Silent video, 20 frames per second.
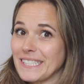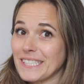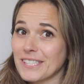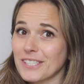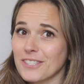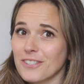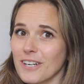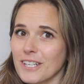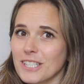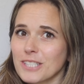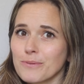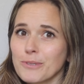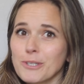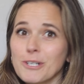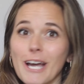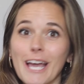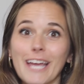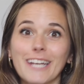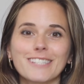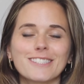
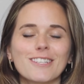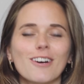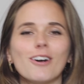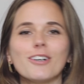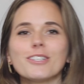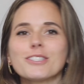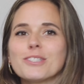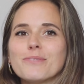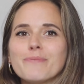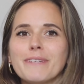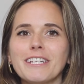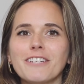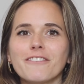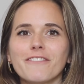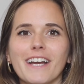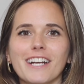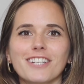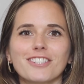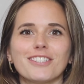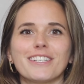indestructible, and it's also
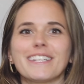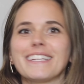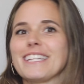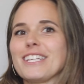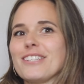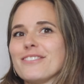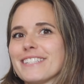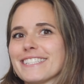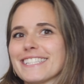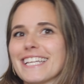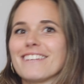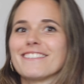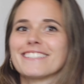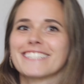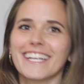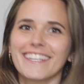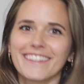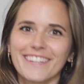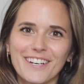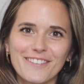manufactured in the USA,
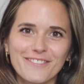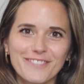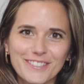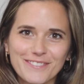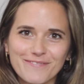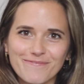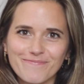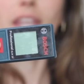which I love.